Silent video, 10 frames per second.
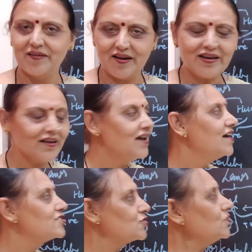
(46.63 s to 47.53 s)
Right?
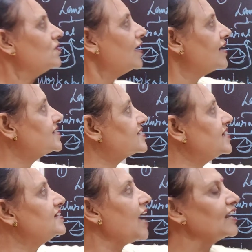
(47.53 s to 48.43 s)
So it is
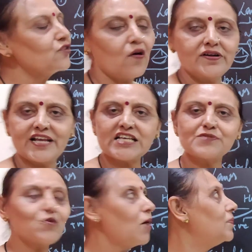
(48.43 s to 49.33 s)
in that
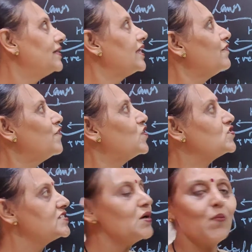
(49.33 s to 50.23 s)
context probably they
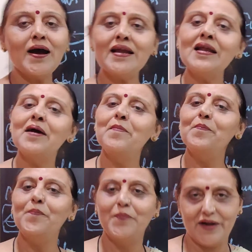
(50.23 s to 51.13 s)
use the word
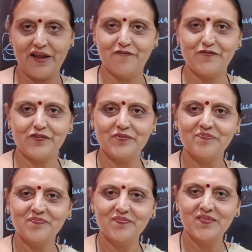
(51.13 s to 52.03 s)
brave.
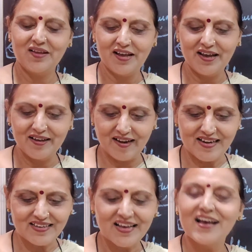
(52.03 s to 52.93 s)

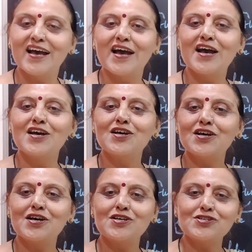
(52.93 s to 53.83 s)
Right?
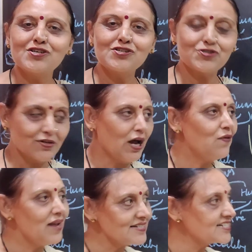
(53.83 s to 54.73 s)
So
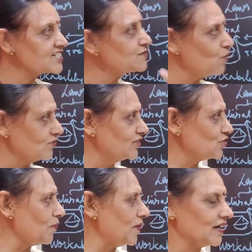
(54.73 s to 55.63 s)
now let's explore the
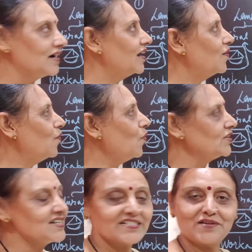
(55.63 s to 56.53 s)
topic.
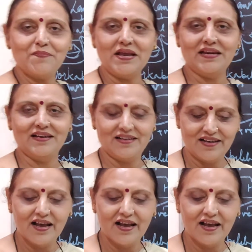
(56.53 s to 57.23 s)
What does it mean?